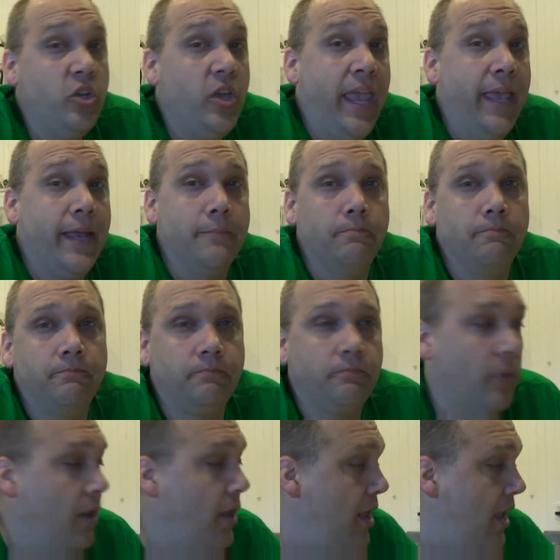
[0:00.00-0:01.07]
you can them.
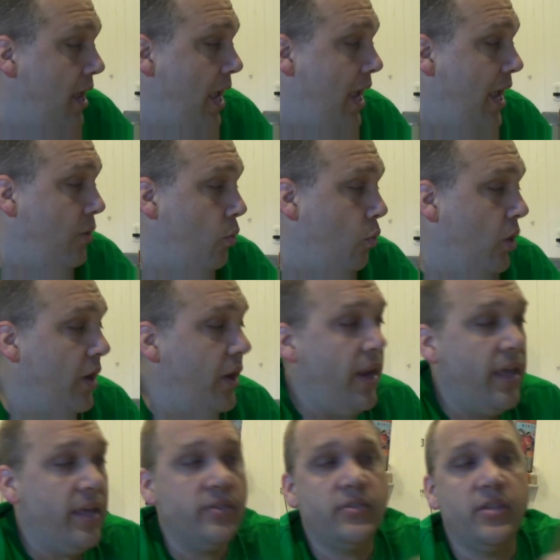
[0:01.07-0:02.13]
And what it
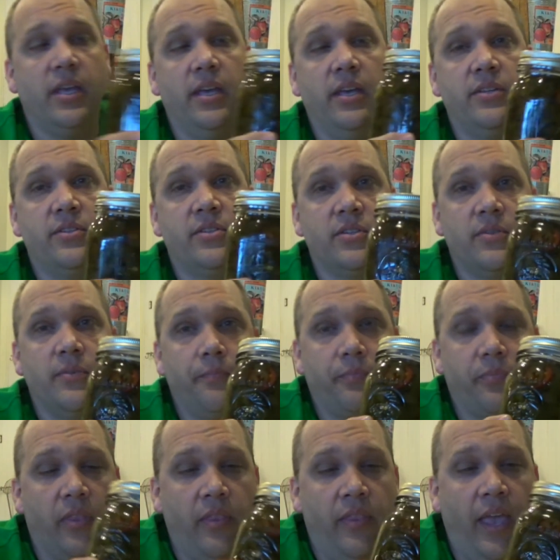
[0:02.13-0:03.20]
is
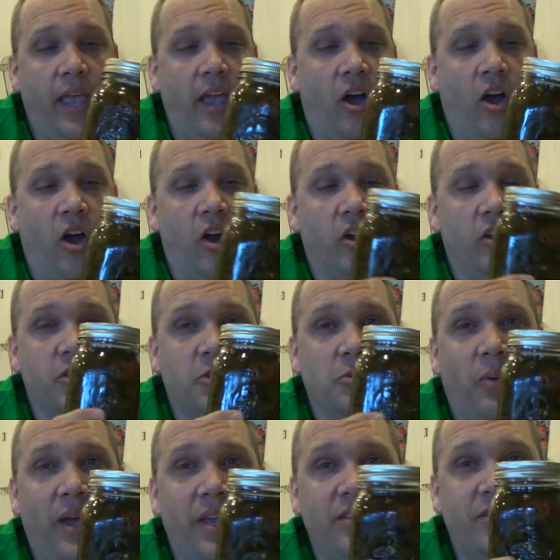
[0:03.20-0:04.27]
they are
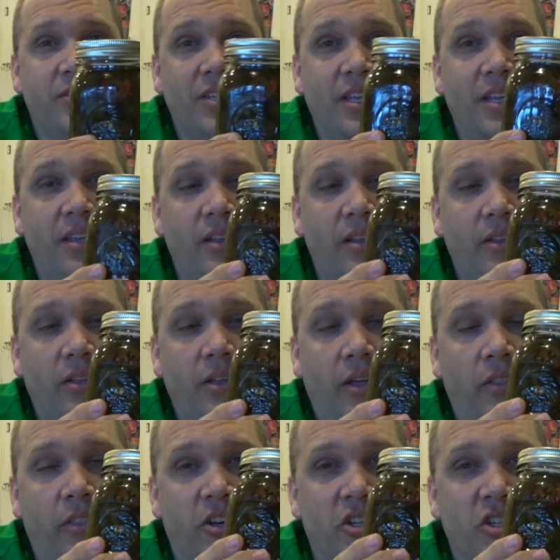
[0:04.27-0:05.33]
spicy.
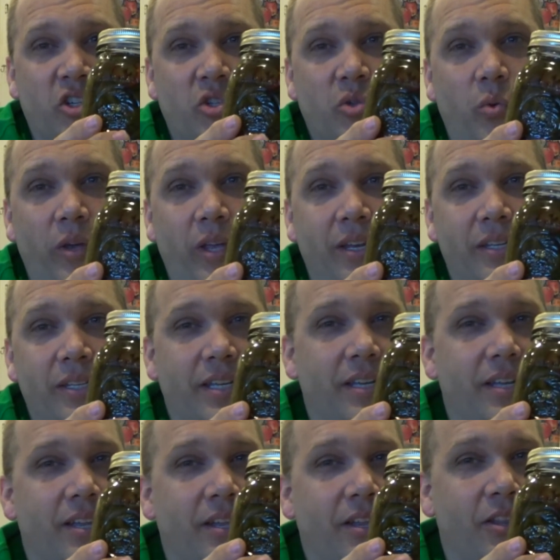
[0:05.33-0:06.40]
They're sweet.
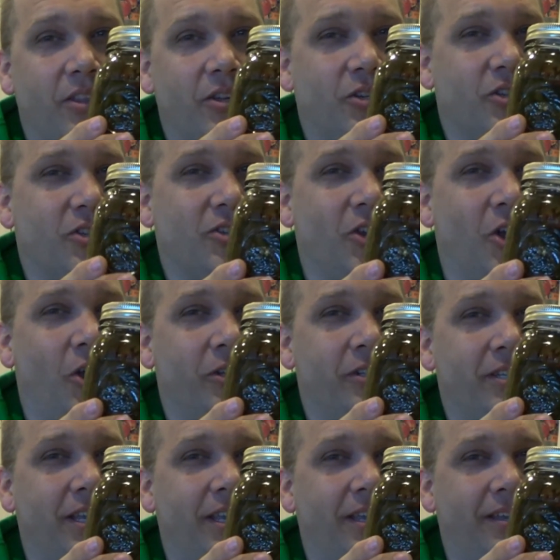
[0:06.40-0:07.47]
They're
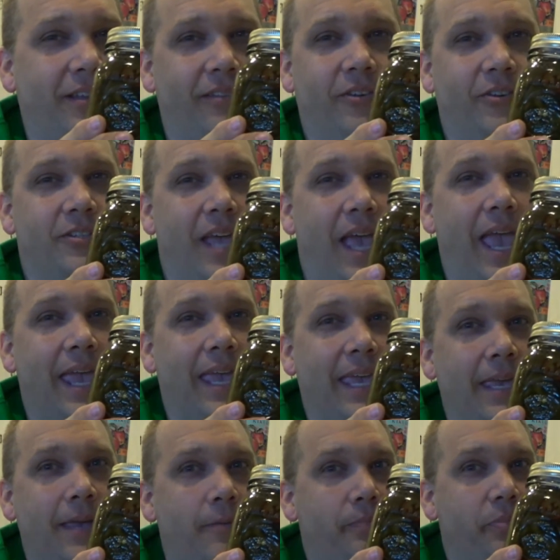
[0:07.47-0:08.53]
salty. They're
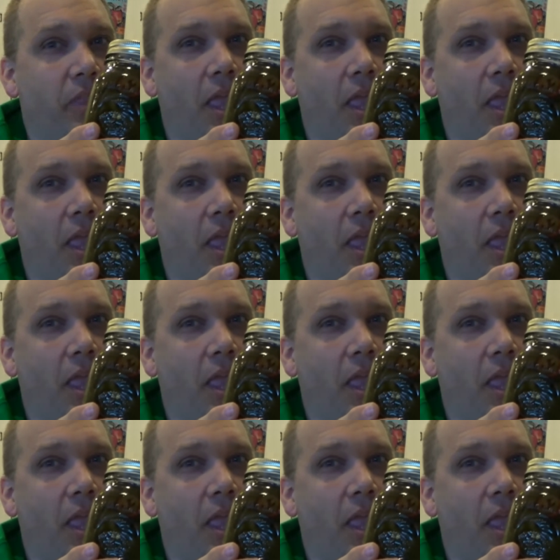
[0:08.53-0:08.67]
tangy.